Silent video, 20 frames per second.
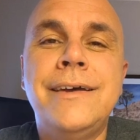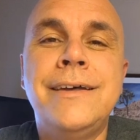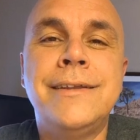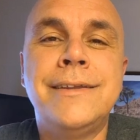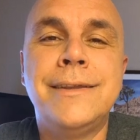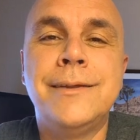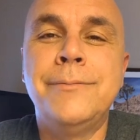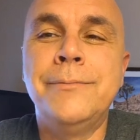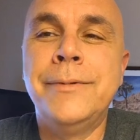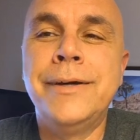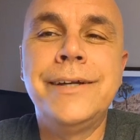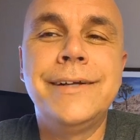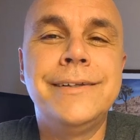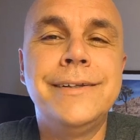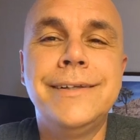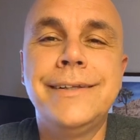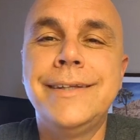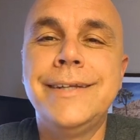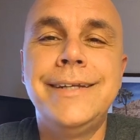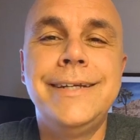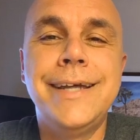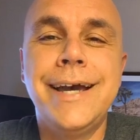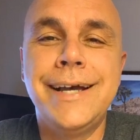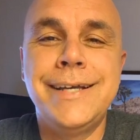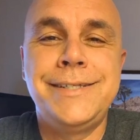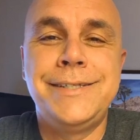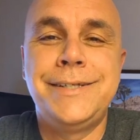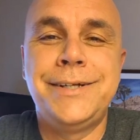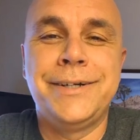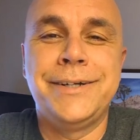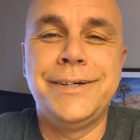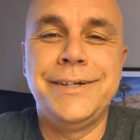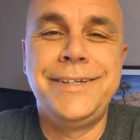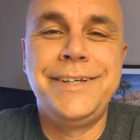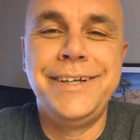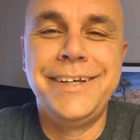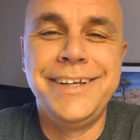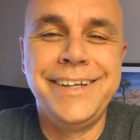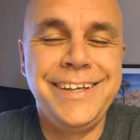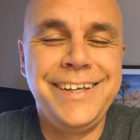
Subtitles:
the middle of the desert